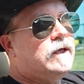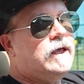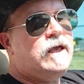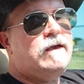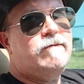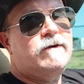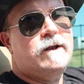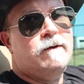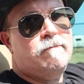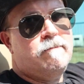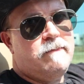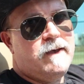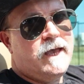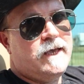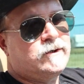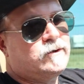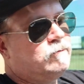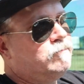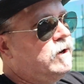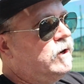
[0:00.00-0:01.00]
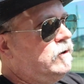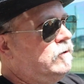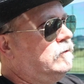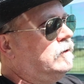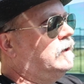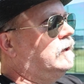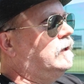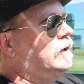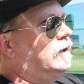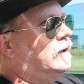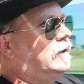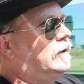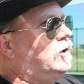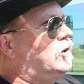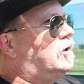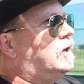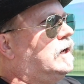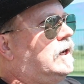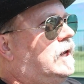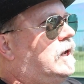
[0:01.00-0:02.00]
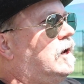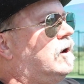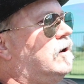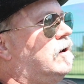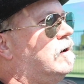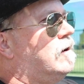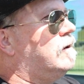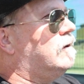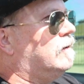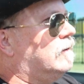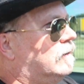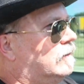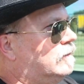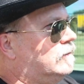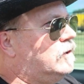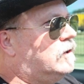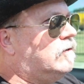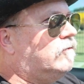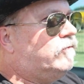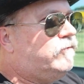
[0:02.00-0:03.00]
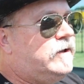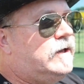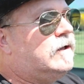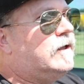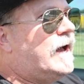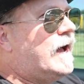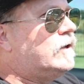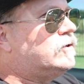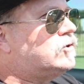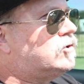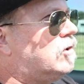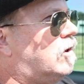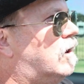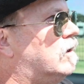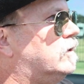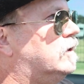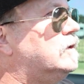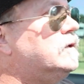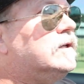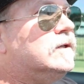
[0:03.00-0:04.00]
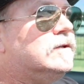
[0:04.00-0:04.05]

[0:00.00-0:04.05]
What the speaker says: even in base mode, you can feel how strong this